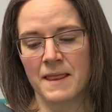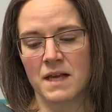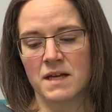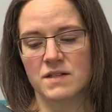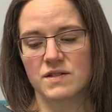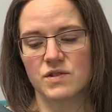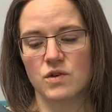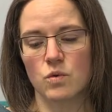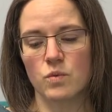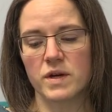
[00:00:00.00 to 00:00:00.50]

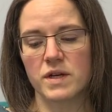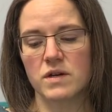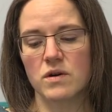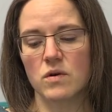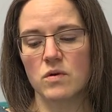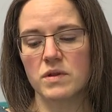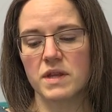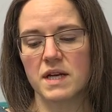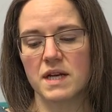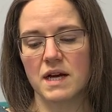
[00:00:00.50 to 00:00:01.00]
So we
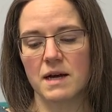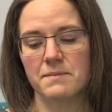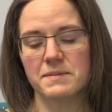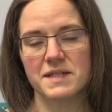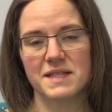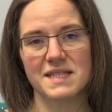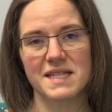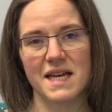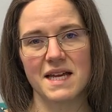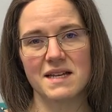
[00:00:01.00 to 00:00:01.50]
know that up to
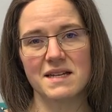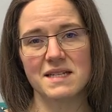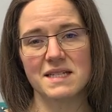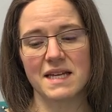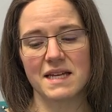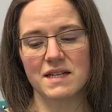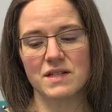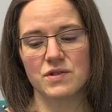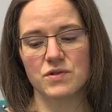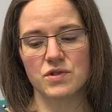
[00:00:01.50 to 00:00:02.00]
10
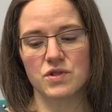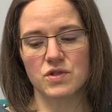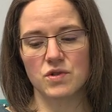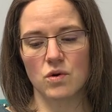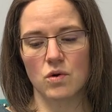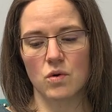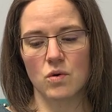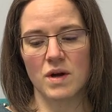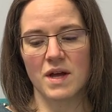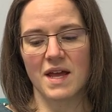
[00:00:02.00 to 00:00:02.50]
days or
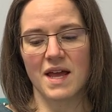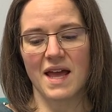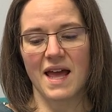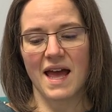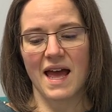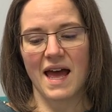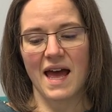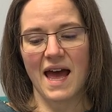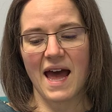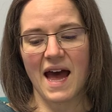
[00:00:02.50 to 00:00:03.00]
so
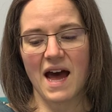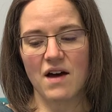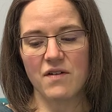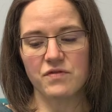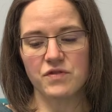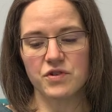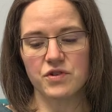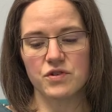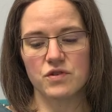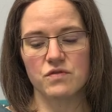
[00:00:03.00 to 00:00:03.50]

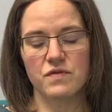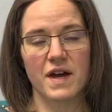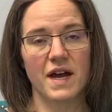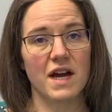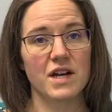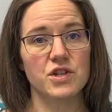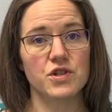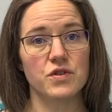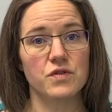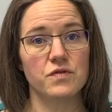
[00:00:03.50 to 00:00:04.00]
after you've
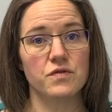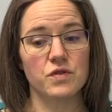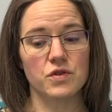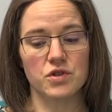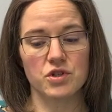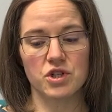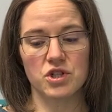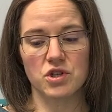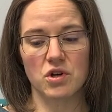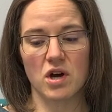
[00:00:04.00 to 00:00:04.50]
had your first
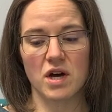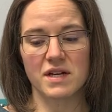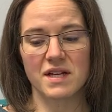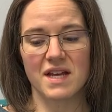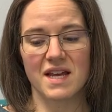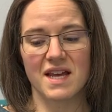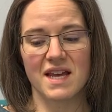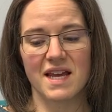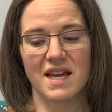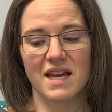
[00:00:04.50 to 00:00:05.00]
shot,
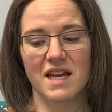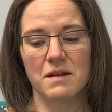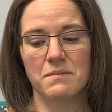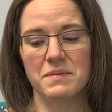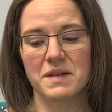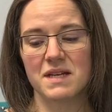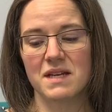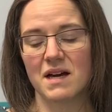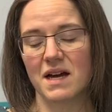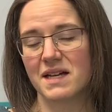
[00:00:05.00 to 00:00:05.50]
it can
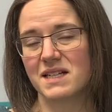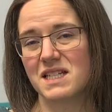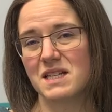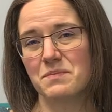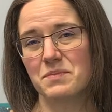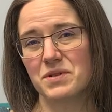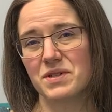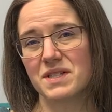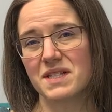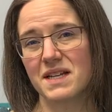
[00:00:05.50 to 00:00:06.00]
be
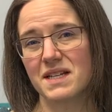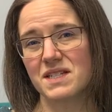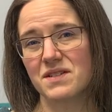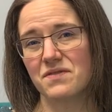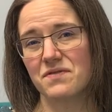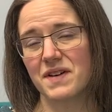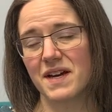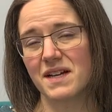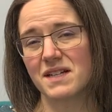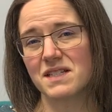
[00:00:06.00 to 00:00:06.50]
90%
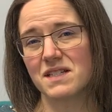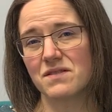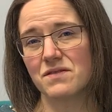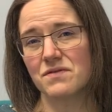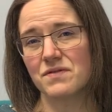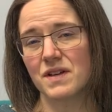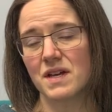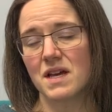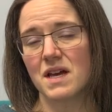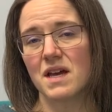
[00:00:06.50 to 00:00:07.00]

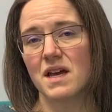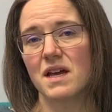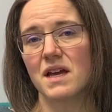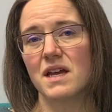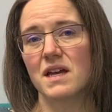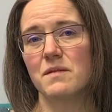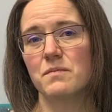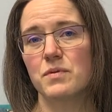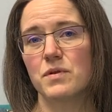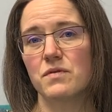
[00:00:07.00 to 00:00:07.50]
effective
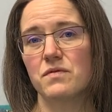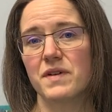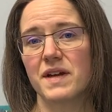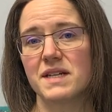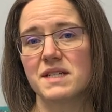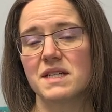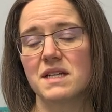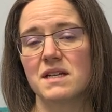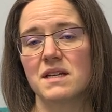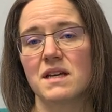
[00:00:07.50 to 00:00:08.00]
at
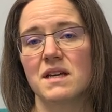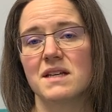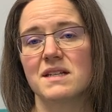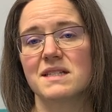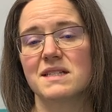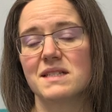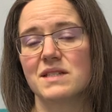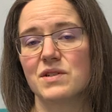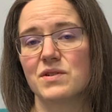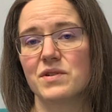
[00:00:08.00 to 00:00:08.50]
preventing
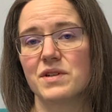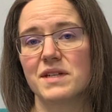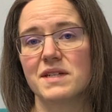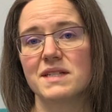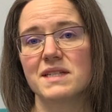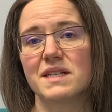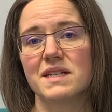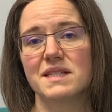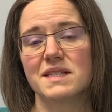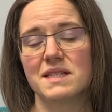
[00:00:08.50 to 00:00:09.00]

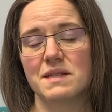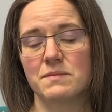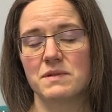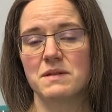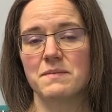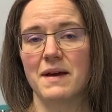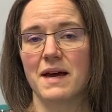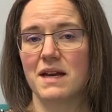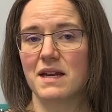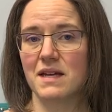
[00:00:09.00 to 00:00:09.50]
serious
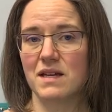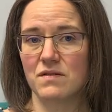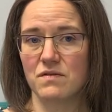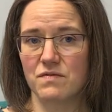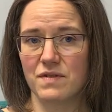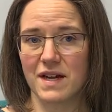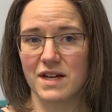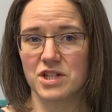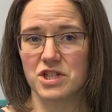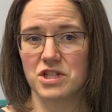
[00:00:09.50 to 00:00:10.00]
symptomatic
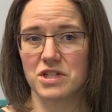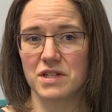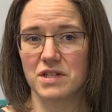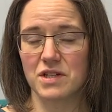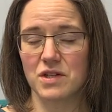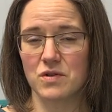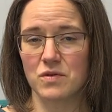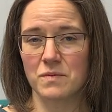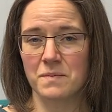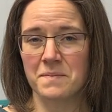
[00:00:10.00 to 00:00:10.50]
infection in
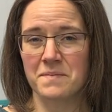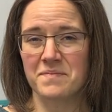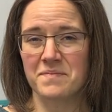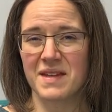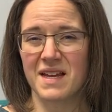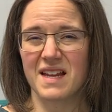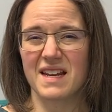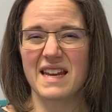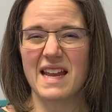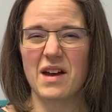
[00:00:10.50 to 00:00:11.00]
you.
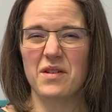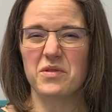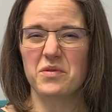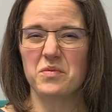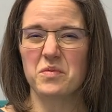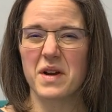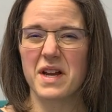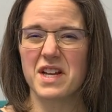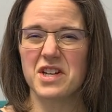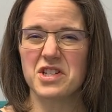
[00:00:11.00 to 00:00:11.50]
Now, the
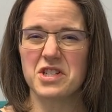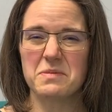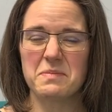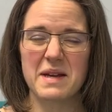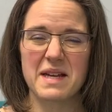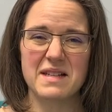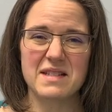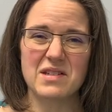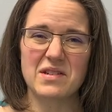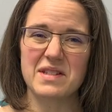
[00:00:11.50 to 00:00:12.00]
range
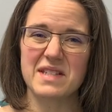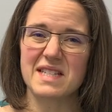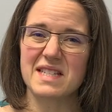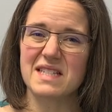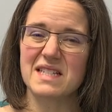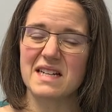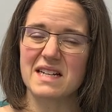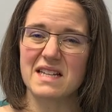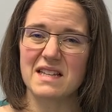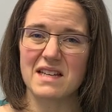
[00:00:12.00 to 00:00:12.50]
depends on the
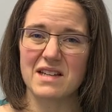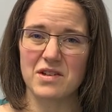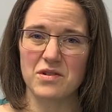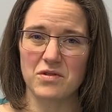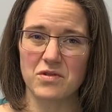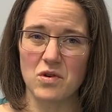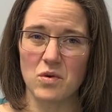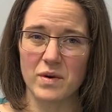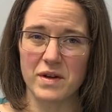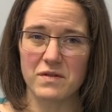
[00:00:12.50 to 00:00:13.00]
study that you're
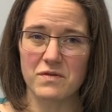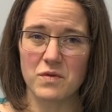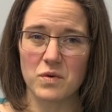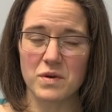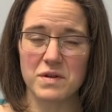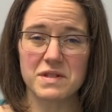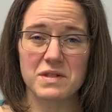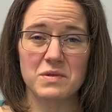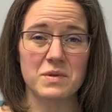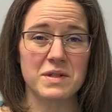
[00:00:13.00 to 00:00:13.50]
going
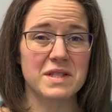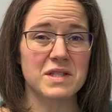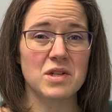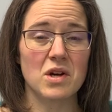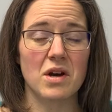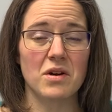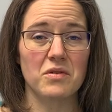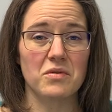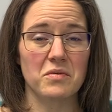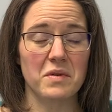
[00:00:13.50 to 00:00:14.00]
for, so it's
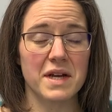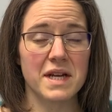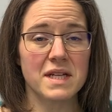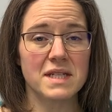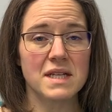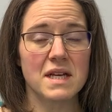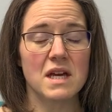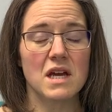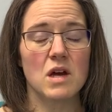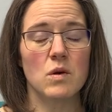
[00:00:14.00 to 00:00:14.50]
not great.
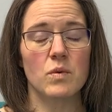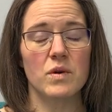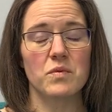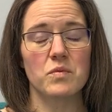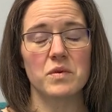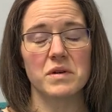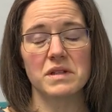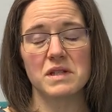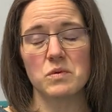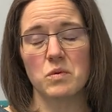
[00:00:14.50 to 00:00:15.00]
We
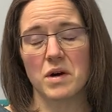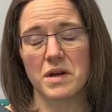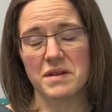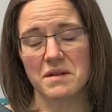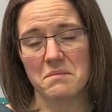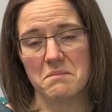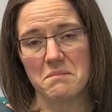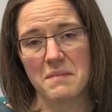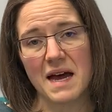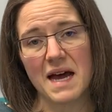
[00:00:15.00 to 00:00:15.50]
really want the
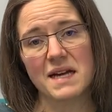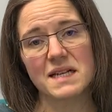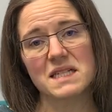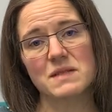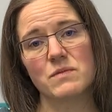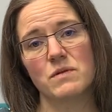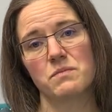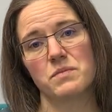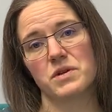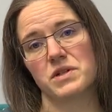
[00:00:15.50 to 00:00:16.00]

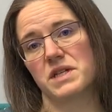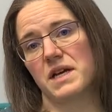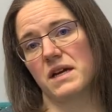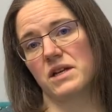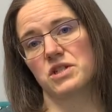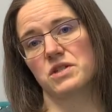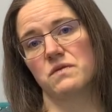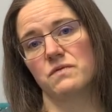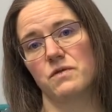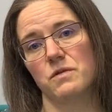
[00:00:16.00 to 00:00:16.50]
maximum
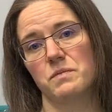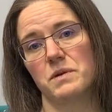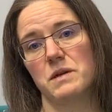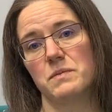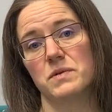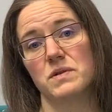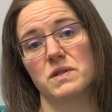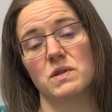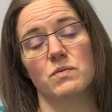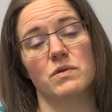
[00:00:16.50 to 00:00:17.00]
protection for
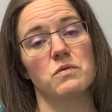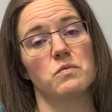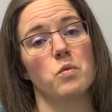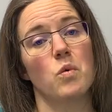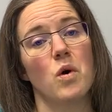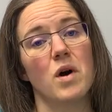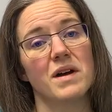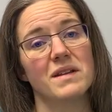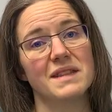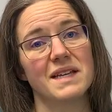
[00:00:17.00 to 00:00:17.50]
people, so we
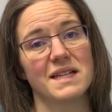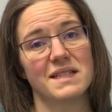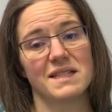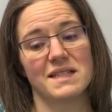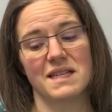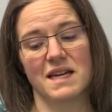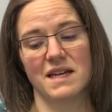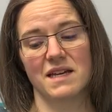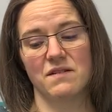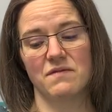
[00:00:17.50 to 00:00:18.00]
want that
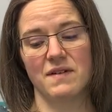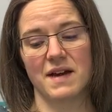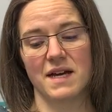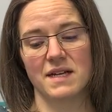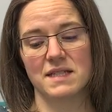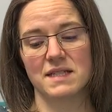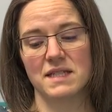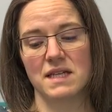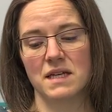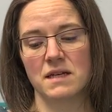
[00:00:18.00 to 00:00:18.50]
second
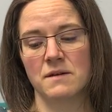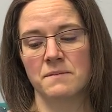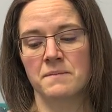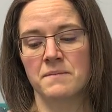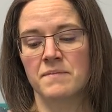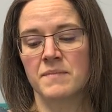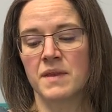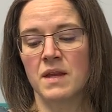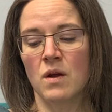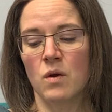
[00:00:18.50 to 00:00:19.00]
vaccine
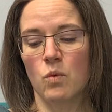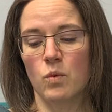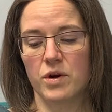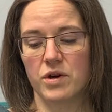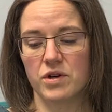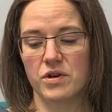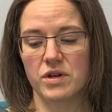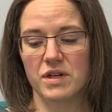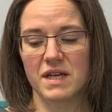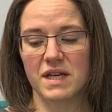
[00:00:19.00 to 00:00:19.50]
where
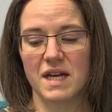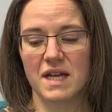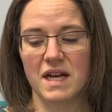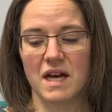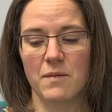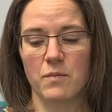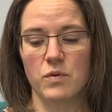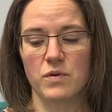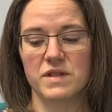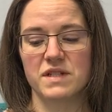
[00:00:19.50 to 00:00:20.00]
you're going to get
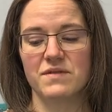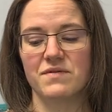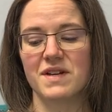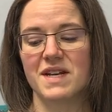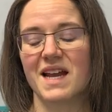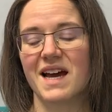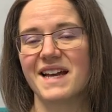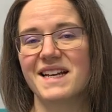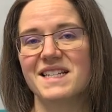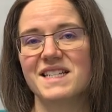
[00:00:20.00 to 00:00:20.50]
upwards of
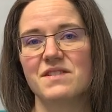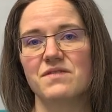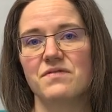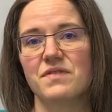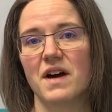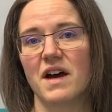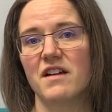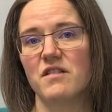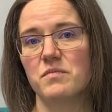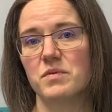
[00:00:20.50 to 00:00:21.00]

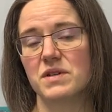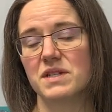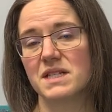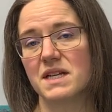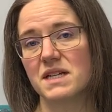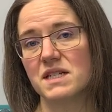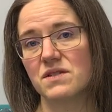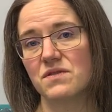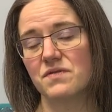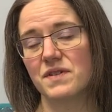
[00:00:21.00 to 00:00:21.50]

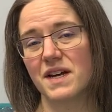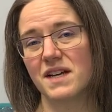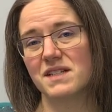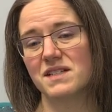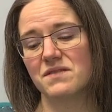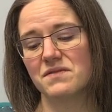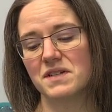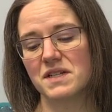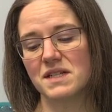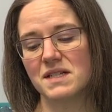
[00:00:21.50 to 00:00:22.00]
95%
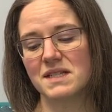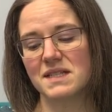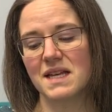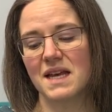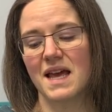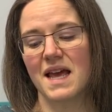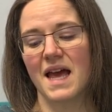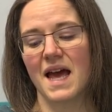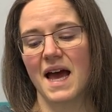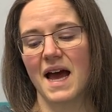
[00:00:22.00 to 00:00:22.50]
effectiveness
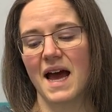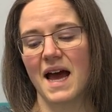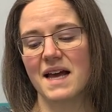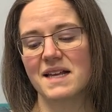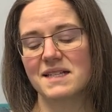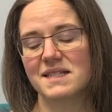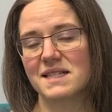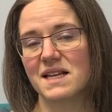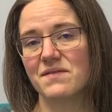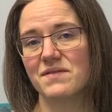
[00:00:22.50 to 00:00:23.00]

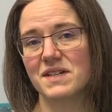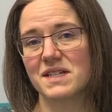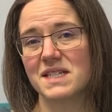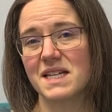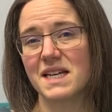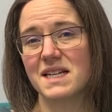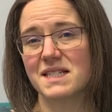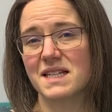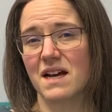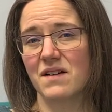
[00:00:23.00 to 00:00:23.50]
7
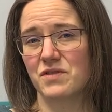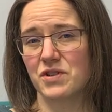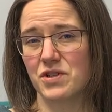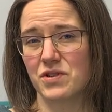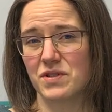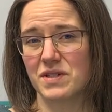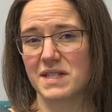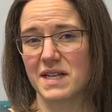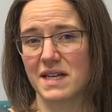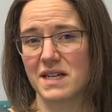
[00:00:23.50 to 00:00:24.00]
days after your
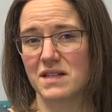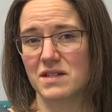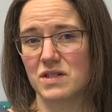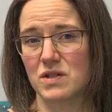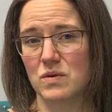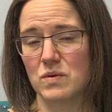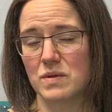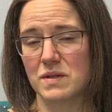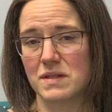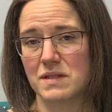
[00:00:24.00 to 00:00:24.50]
second
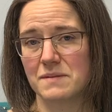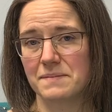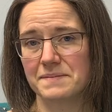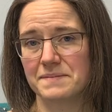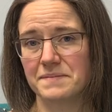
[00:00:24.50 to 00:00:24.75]
dose.